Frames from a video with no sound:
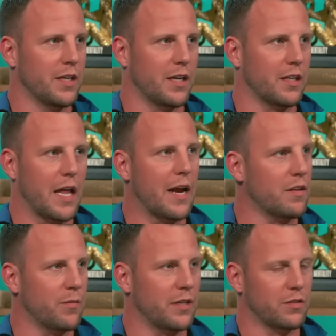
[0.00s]
And a lot
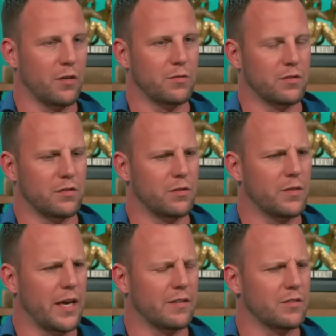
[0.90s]
of the best coaches do
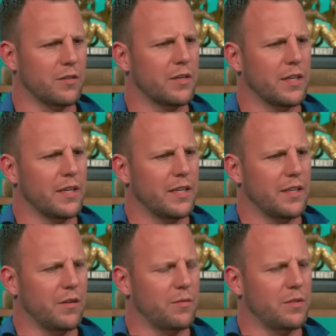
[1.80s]
that. And so,
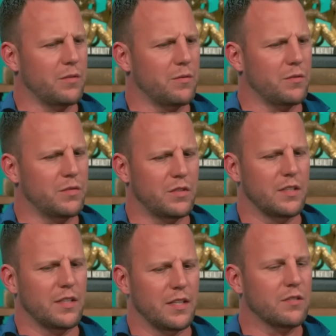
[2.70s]
you know, you
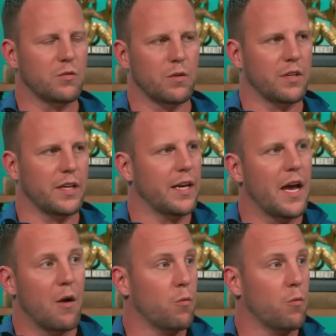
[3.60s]
see this sort of thing.